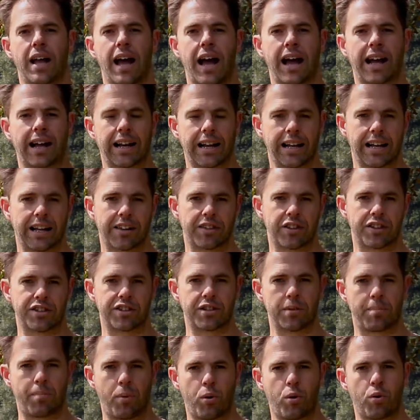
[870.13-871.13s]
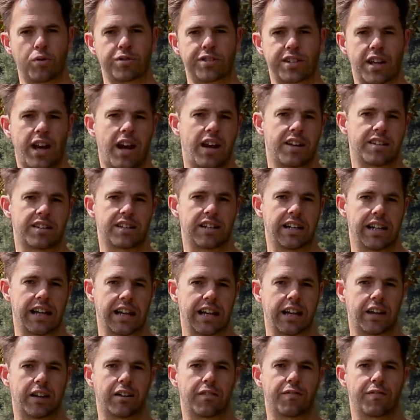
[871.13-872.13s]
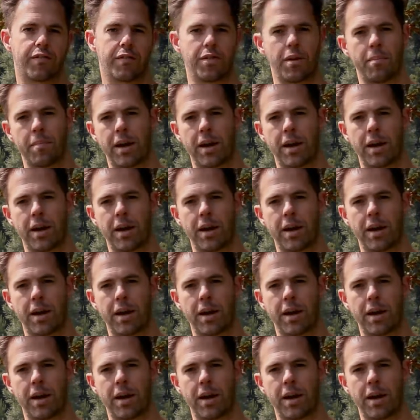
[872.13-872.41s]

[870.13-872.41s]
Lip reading: and click the Support Us link from